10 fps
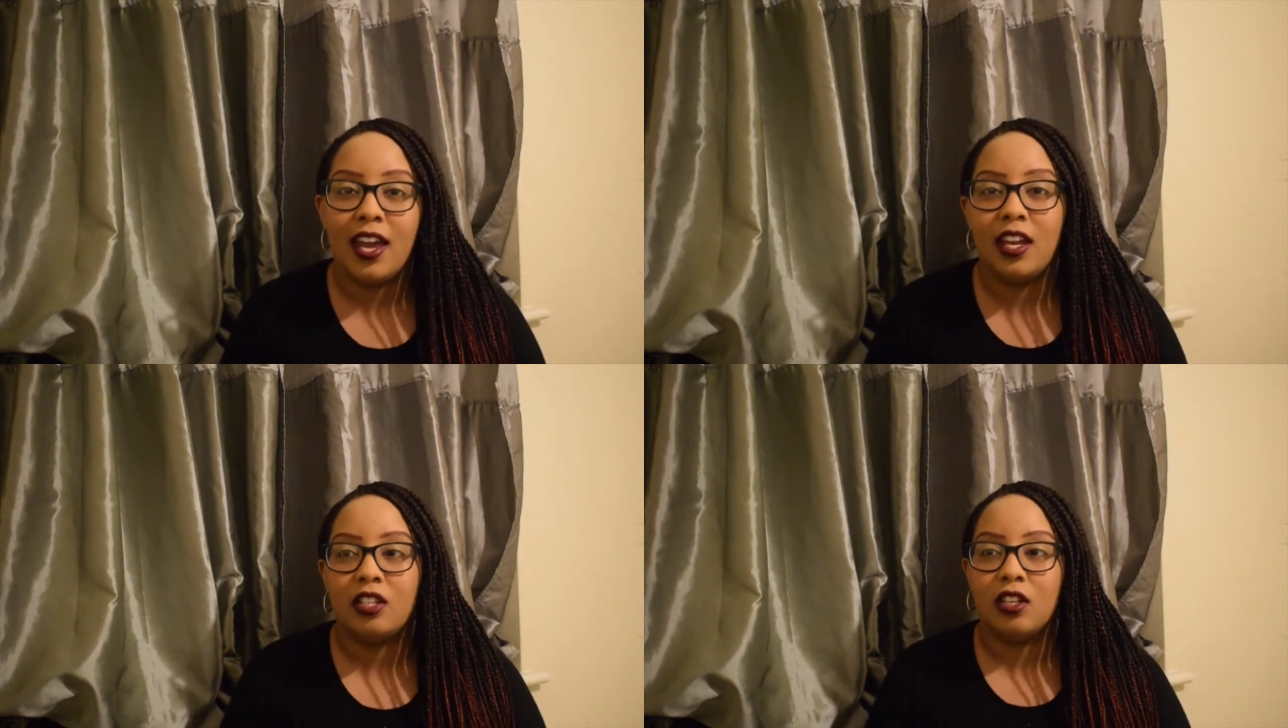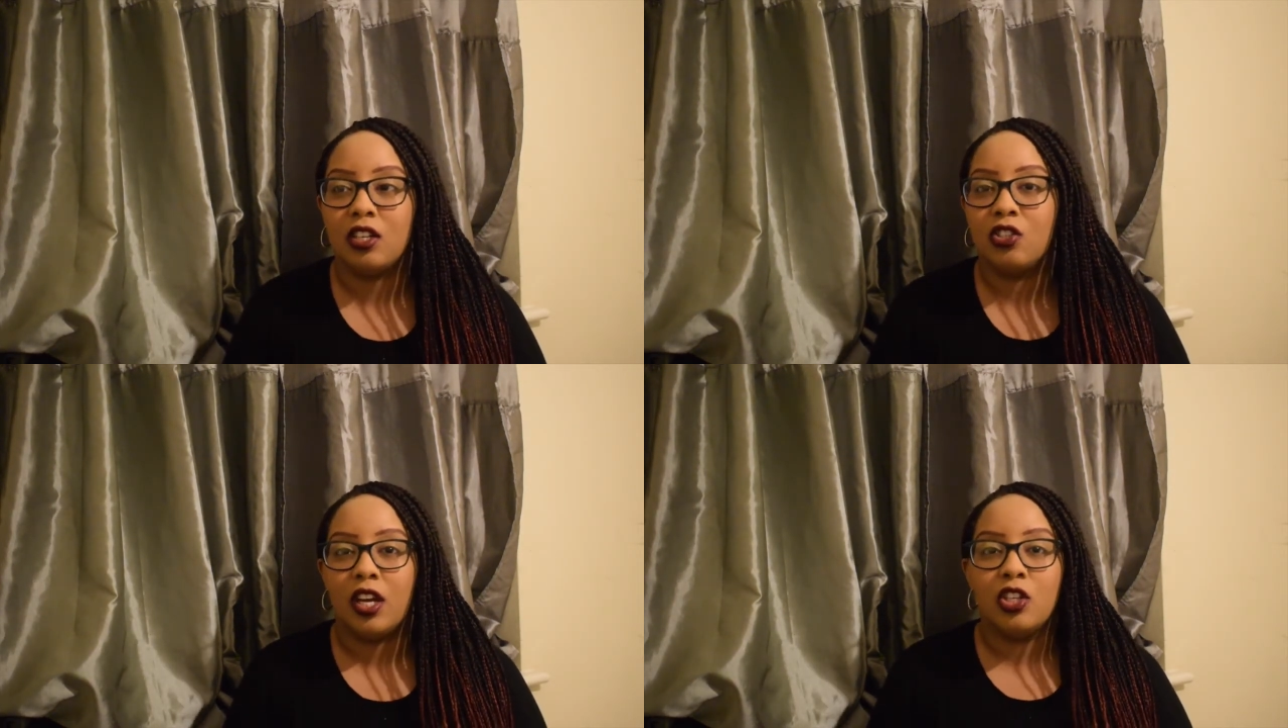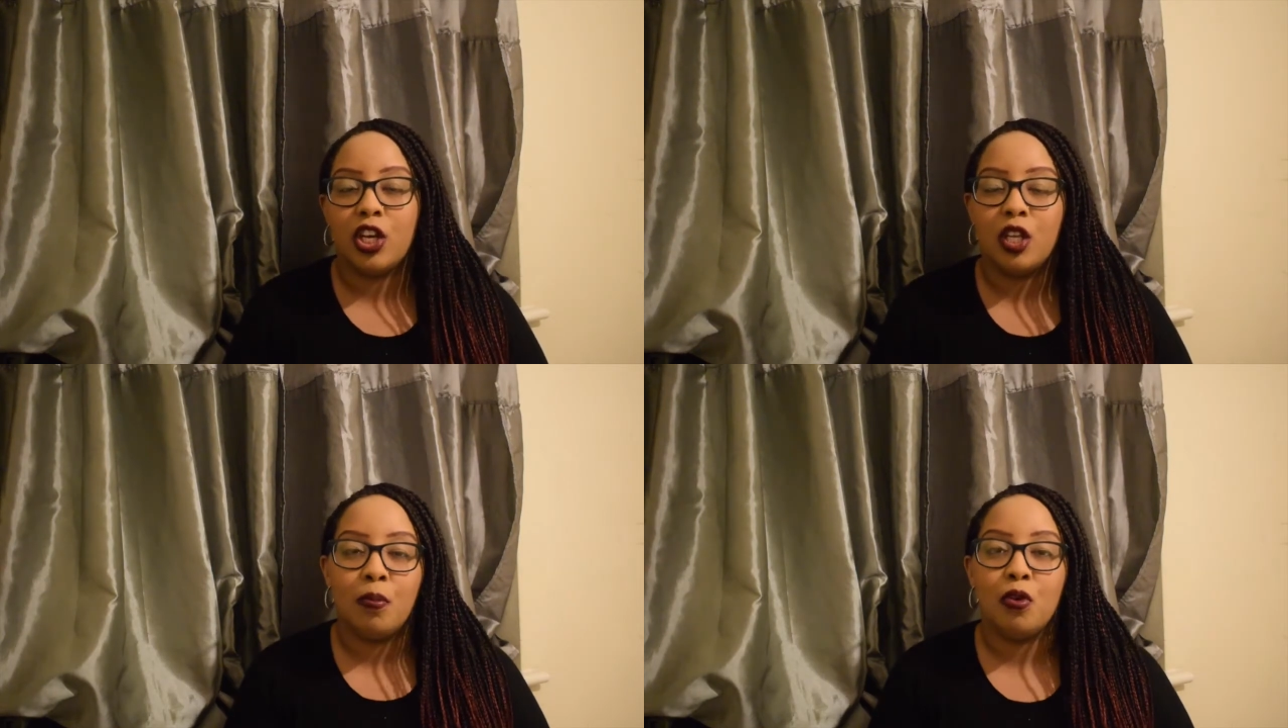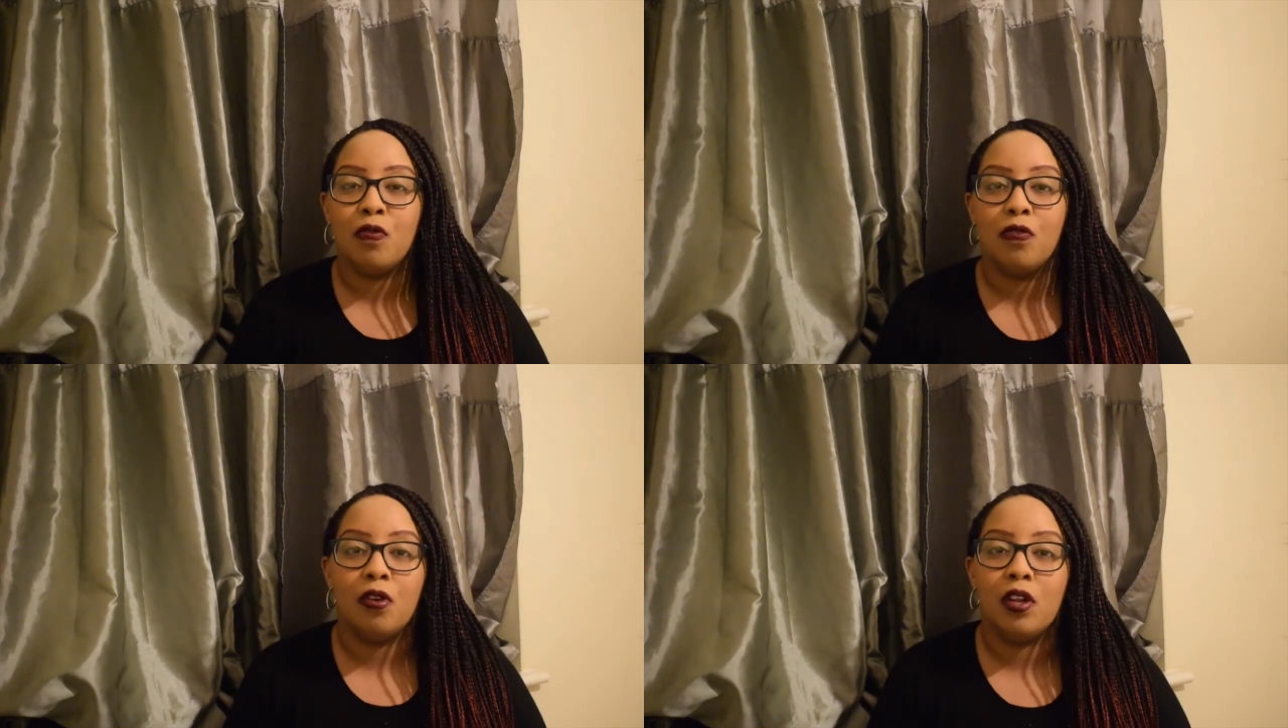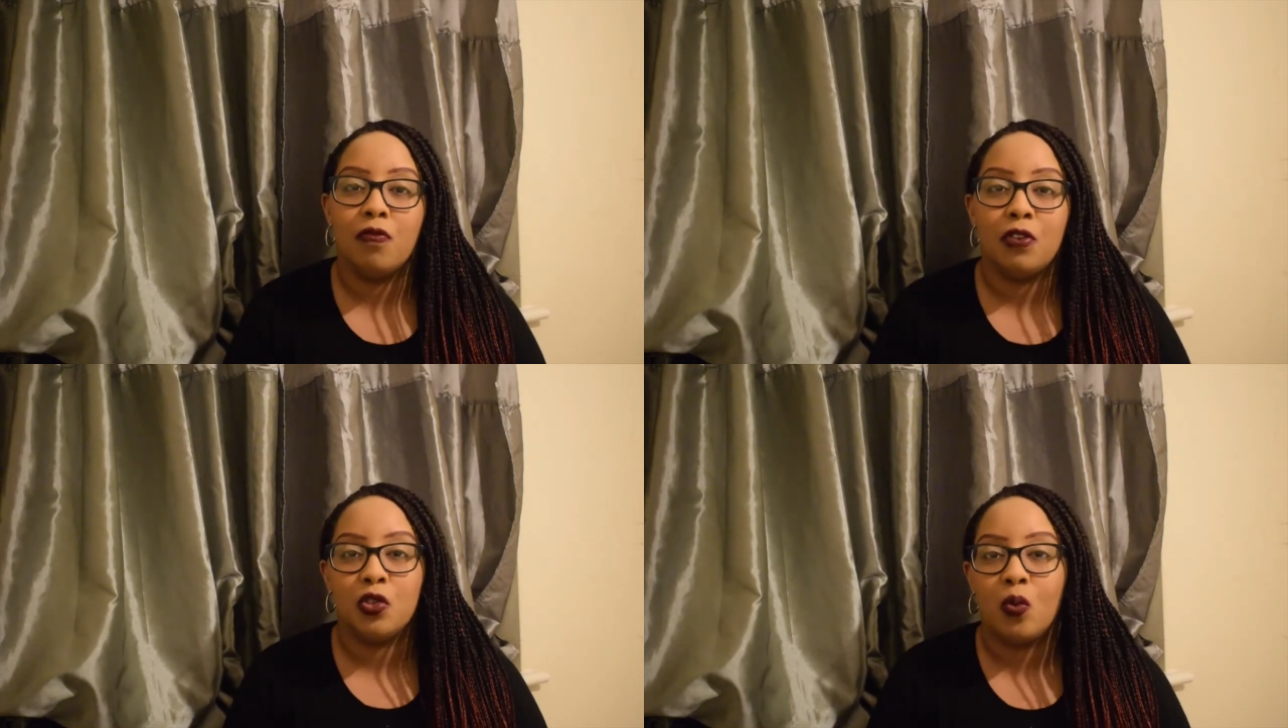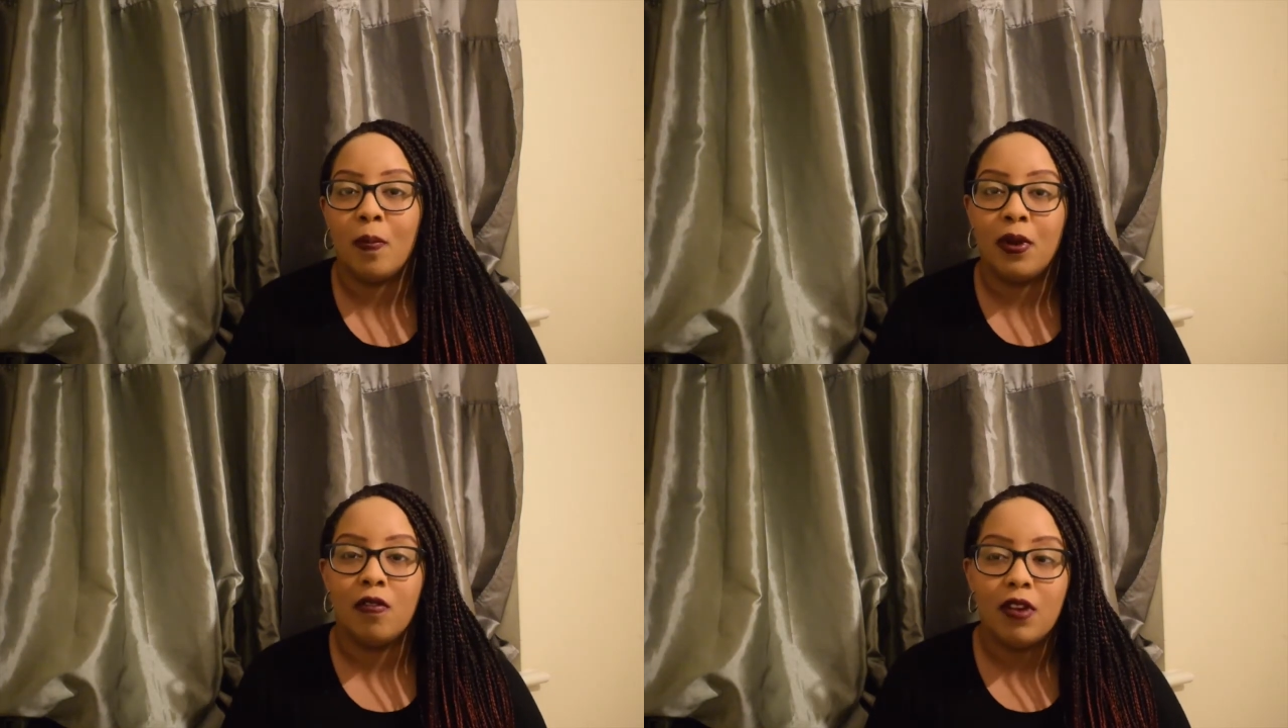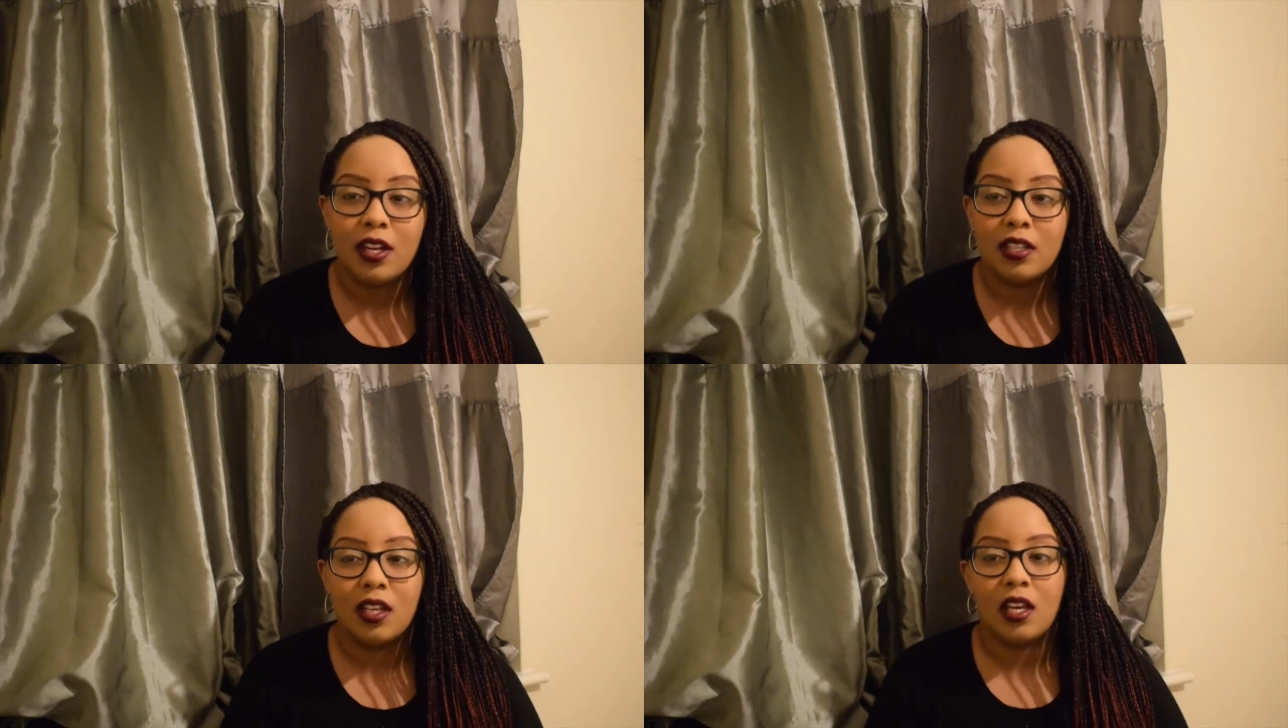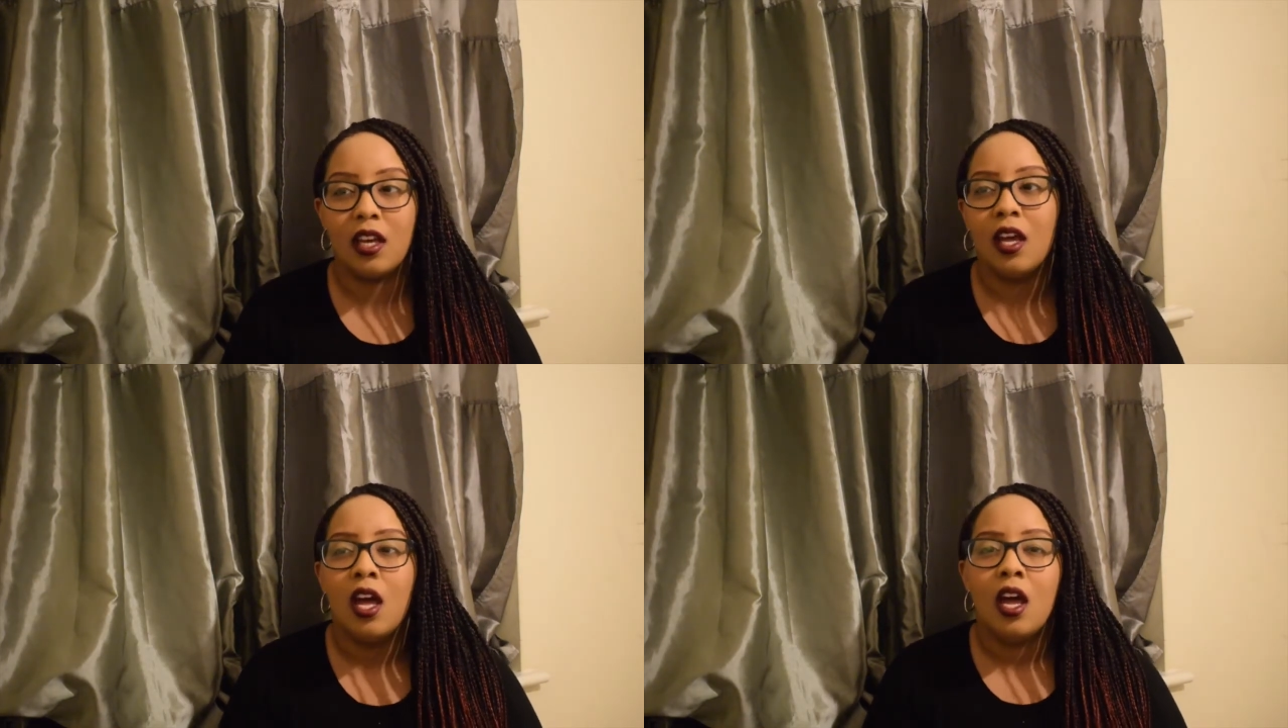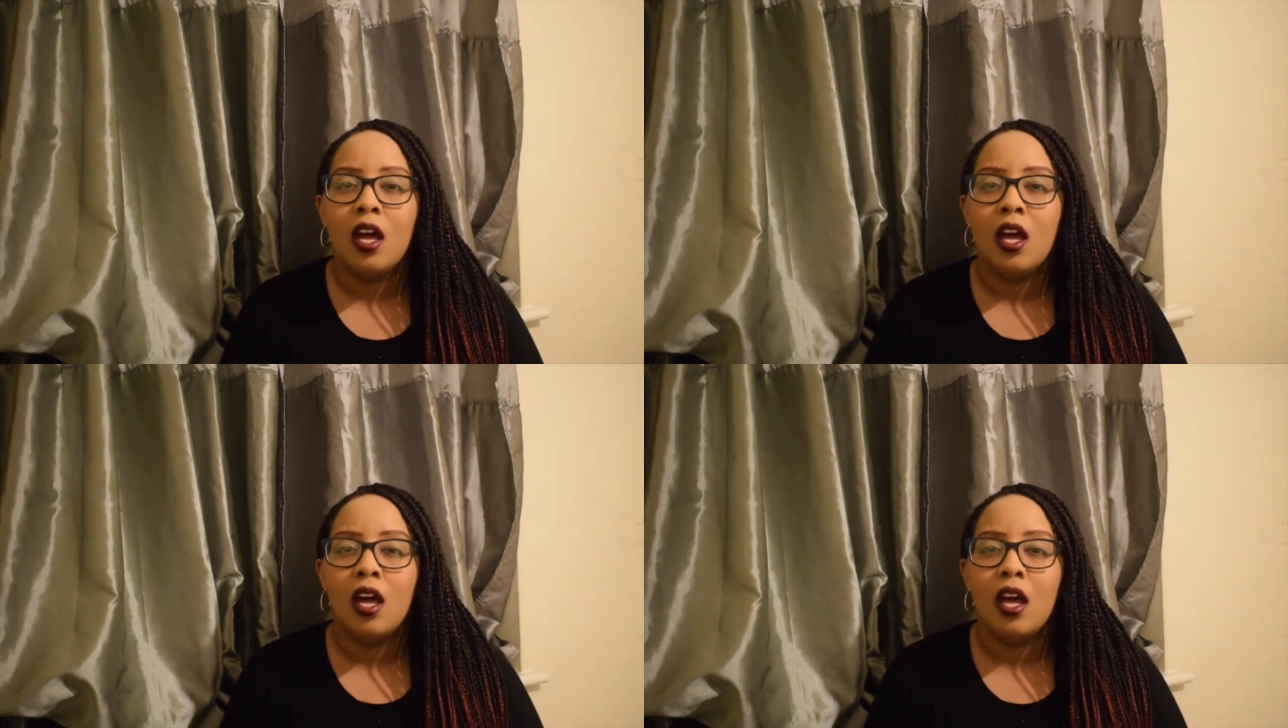you need to exchange it at the booth for an official Wembley Arena ticket.